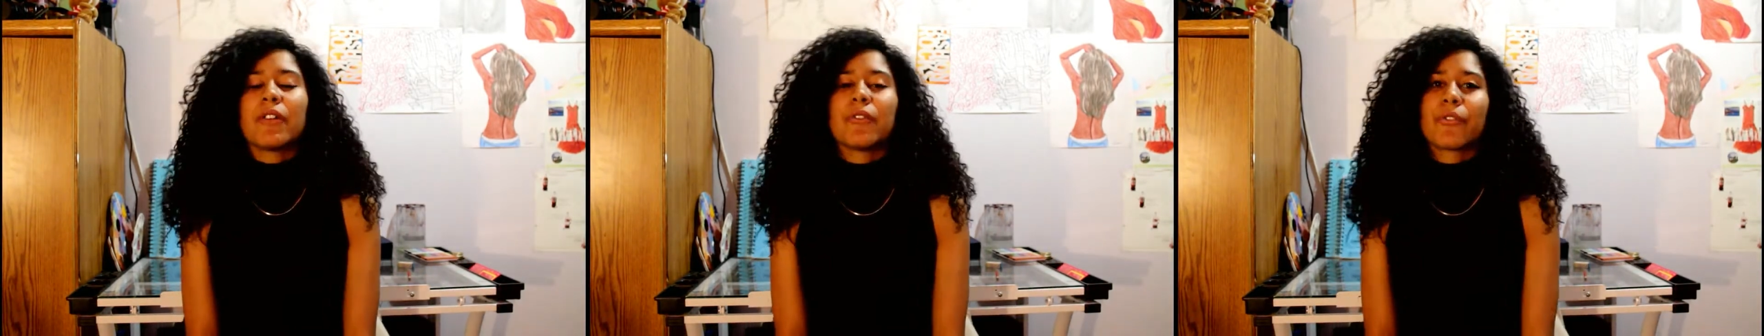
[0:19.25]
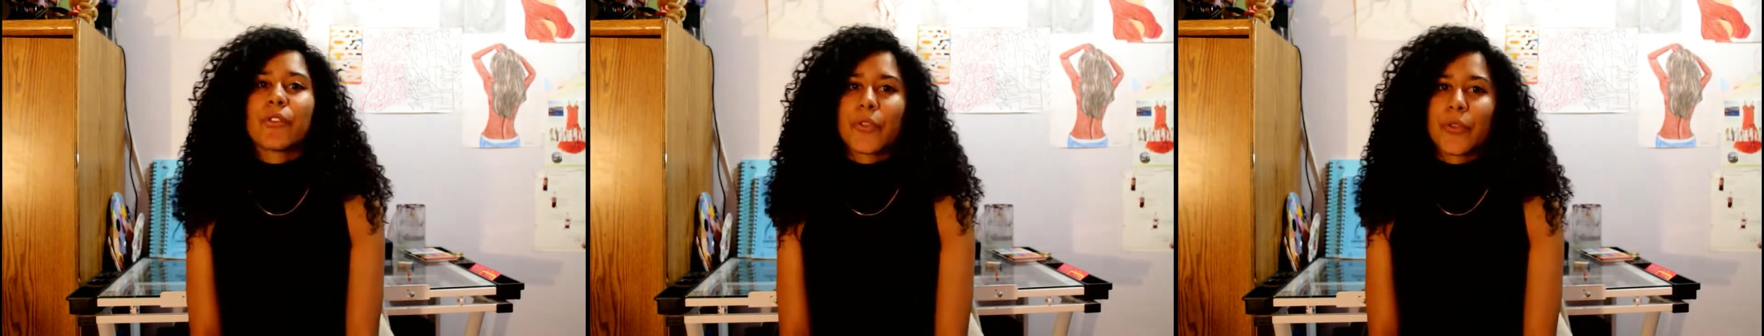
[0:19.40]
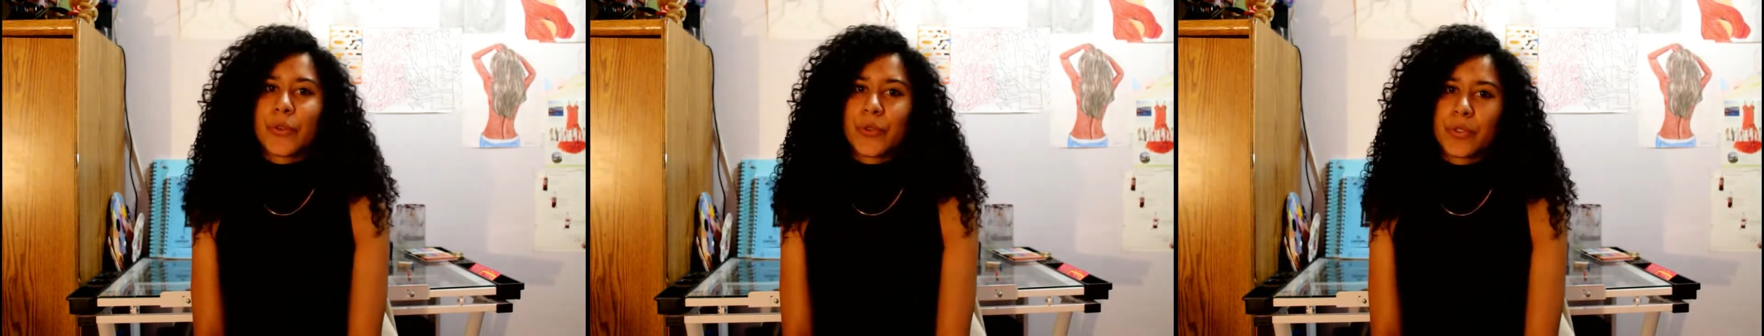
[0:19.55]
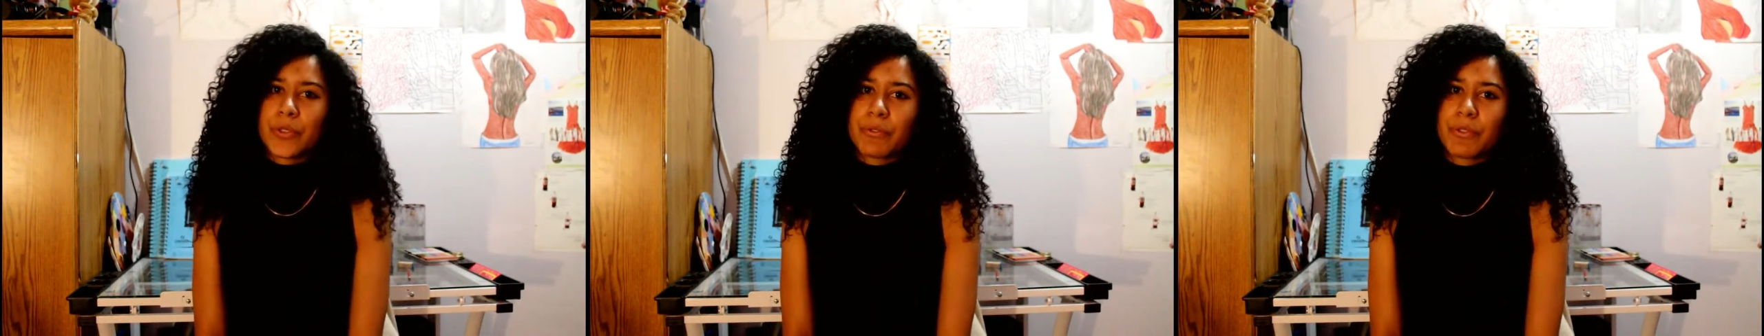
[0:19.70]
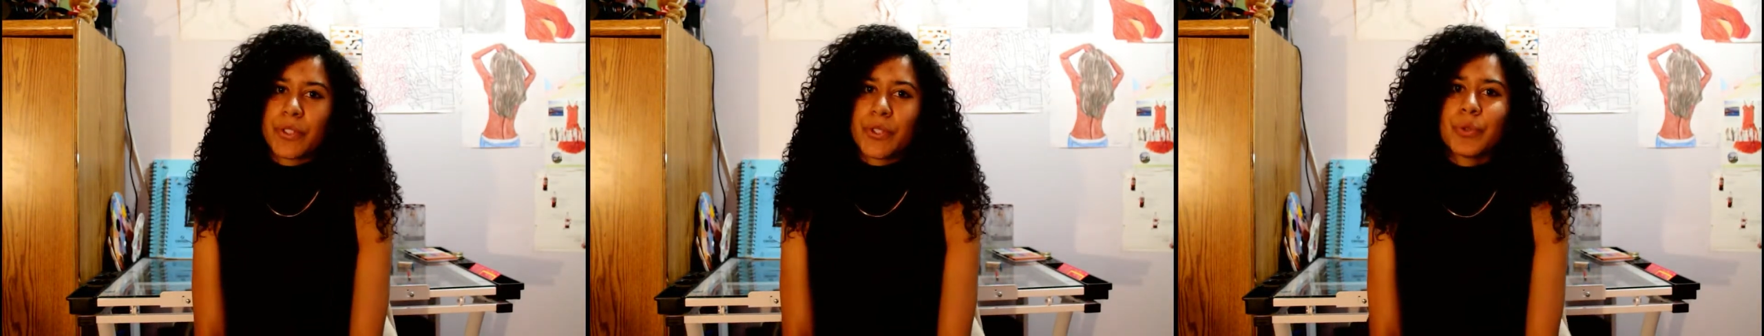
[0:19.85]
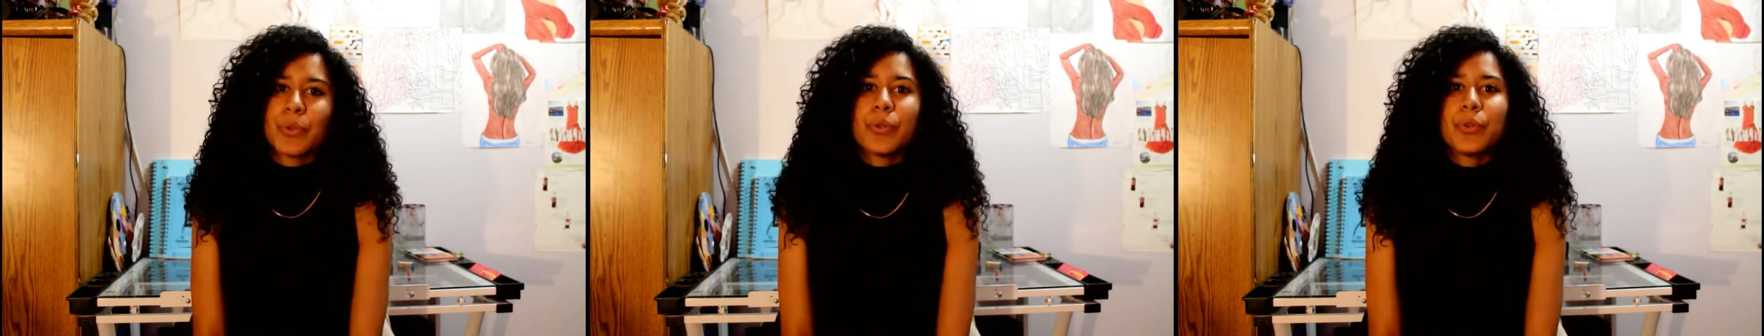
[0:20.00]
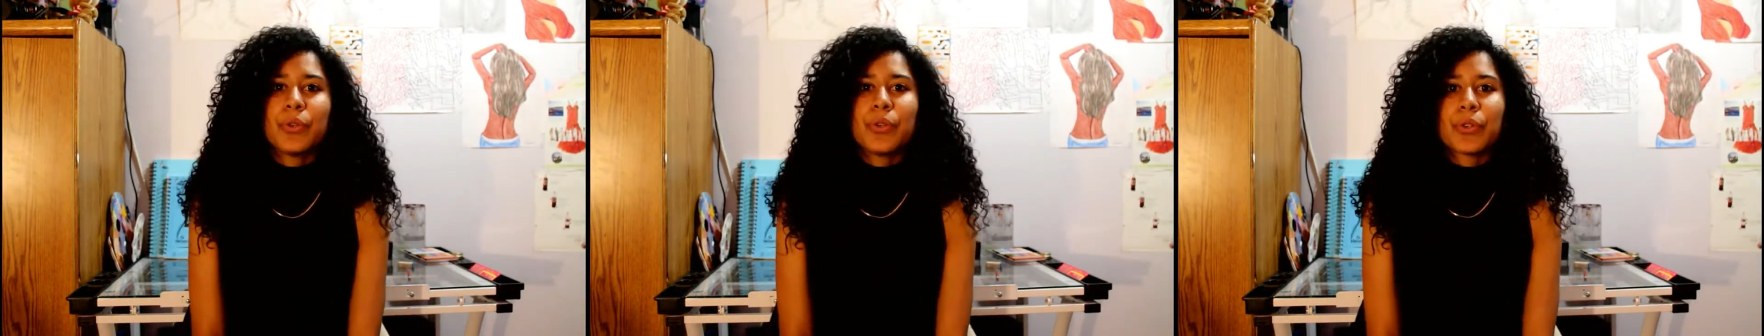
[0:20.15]
For those of
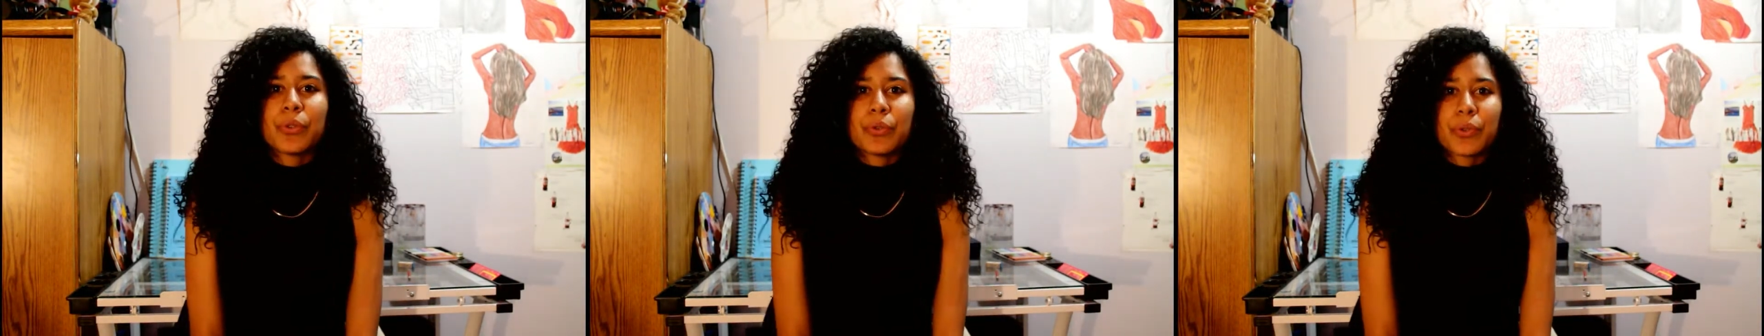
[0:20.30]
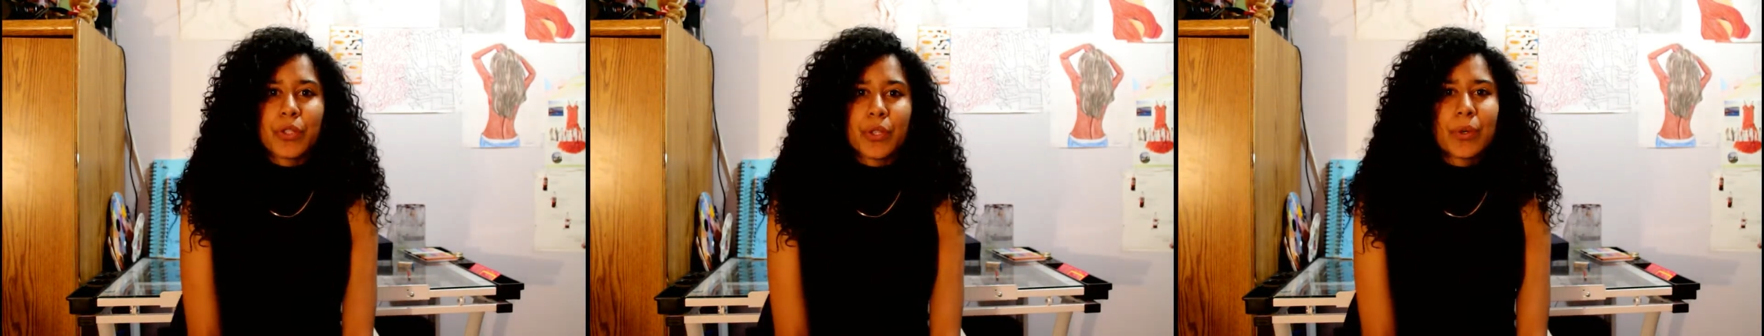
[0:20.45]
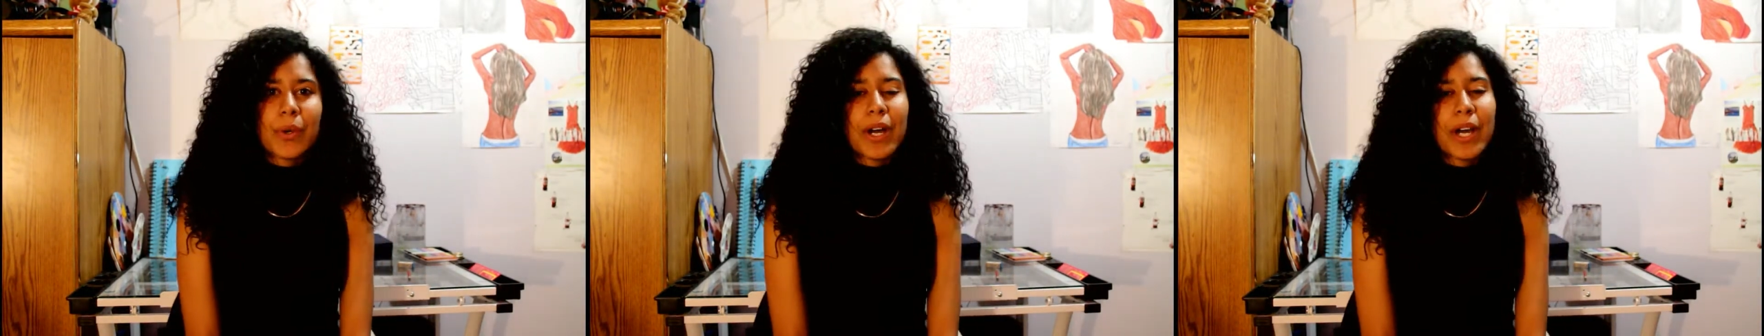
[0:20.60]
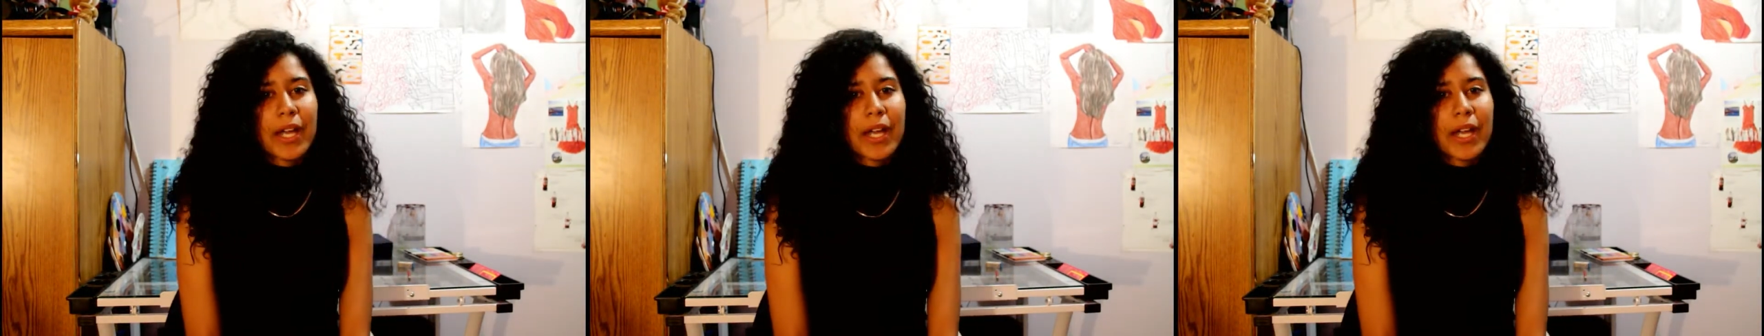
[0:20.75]
you who don't know,